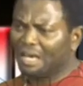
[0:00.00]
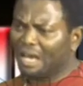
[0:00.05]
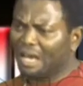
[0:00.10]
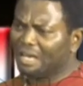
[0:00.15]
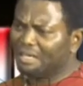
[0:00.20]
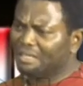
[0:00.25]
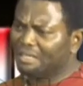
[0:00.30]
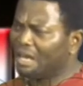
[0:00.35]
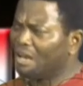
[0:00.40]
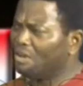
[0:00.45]

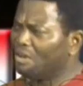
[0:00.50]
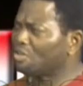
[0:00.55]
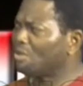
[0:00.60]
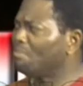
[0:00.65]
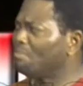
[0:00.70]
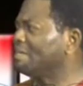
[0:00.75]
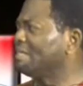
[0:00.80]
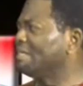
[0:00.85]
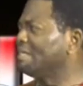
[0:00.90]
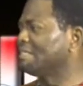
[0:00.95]
And now
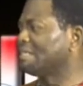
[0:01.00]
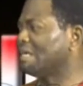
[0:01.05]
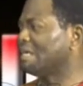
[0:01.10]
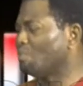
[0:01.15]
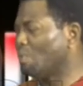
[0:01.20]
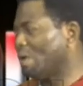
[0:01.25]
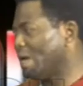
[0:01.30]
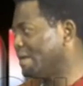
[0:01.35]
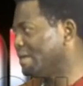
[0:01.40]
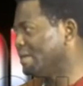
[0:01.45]
somebody
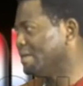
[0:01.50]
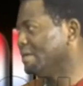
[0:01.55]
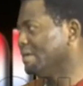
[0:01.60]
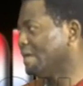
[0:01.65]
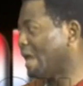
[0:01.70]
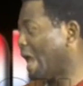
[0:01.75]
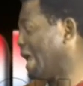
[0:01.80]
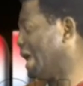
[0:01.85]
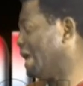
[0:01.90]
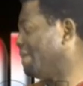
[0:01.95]
said, well,
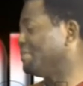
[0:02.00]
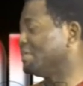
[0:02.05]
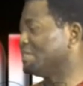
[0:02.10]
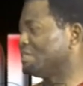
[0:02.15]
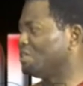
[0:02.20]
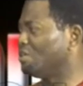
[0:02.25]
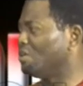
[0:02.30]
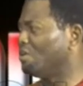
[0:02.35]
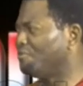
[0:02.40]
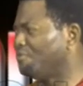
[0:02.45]
I have a
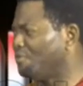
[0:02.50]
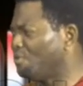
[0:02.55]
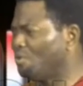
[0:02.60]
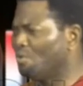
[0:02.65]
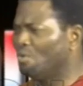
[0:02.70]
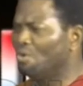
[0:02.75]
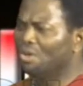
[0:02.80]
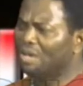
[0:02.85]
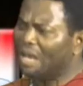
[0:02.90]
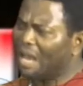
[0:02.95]
CFO